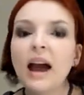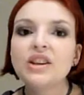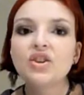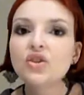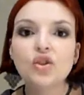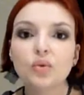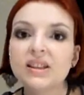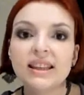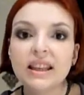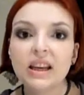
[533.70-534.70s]
I just don't
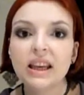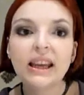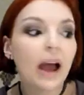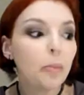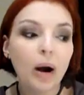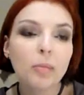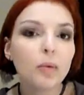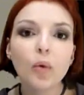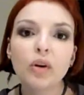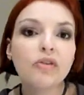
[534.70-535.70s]
see the need. I
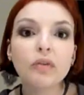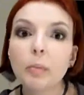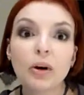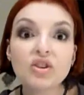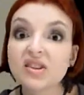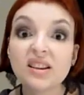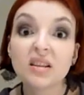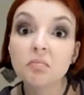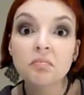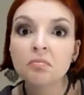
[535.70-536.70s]
probably won't even repurchase
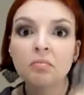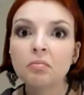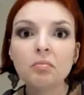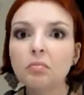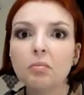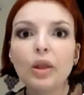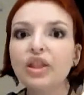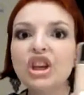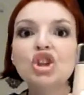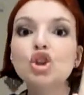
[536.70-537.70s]
it.
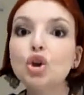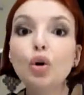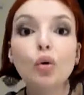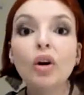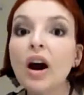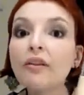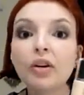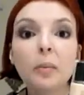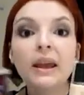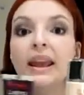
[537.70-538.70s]
These two
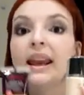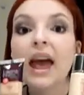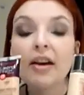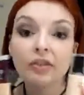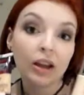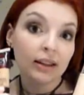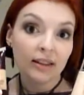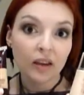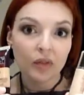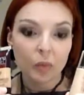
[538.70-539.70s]
cover me in every
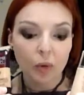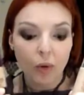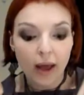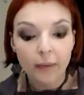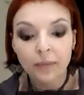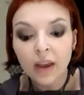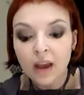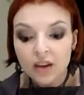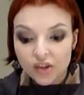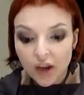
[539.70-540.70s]
conceivable way.
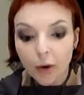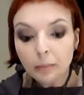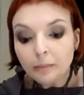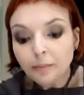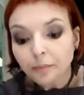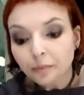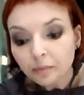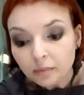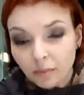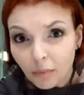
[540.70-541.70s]
So
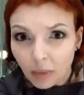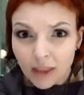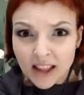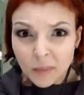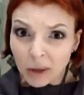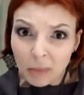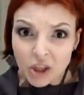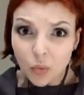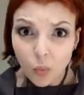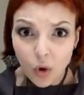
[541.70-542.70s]
that's pretty
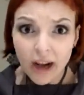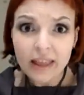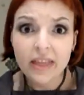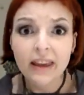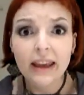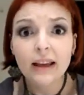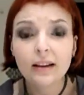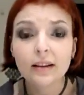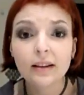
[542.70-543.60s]
much what I think.